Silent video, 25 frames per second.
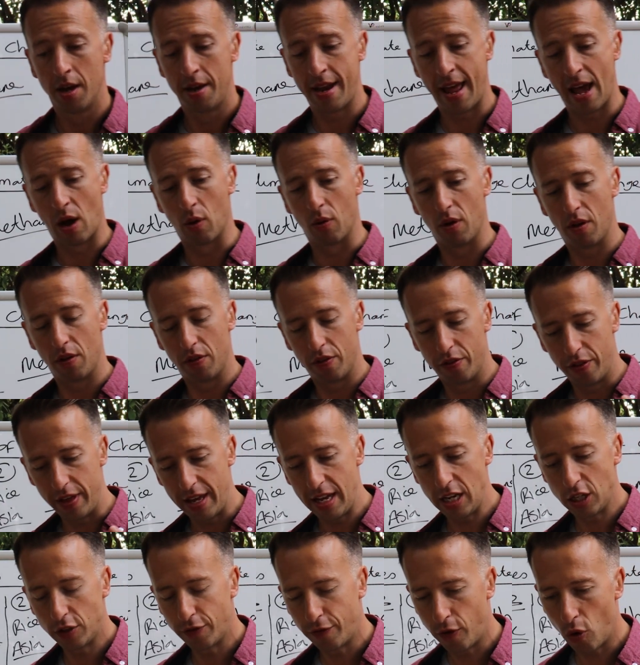Now,
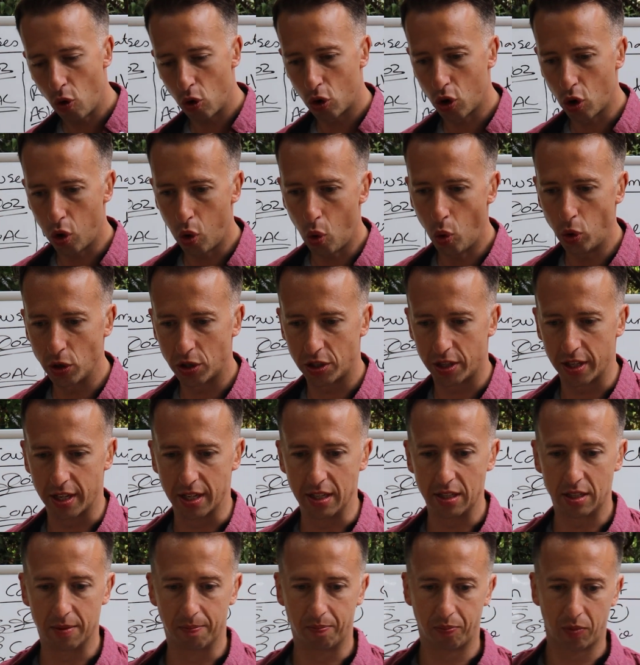these four
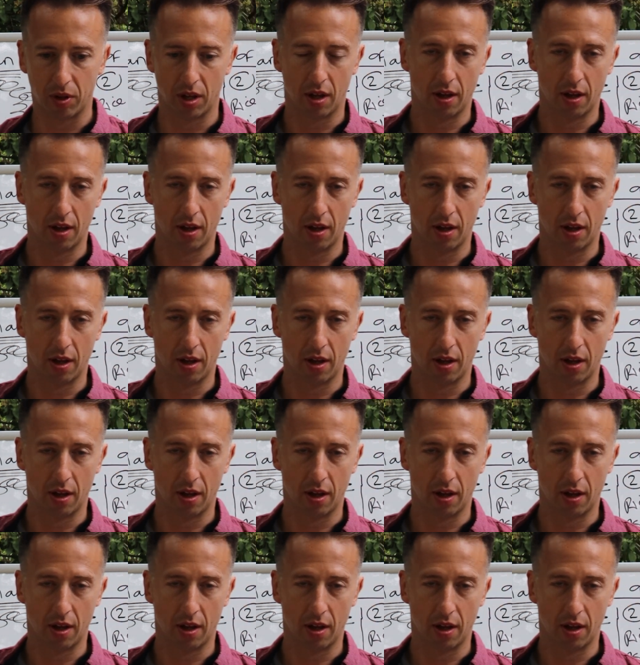causes,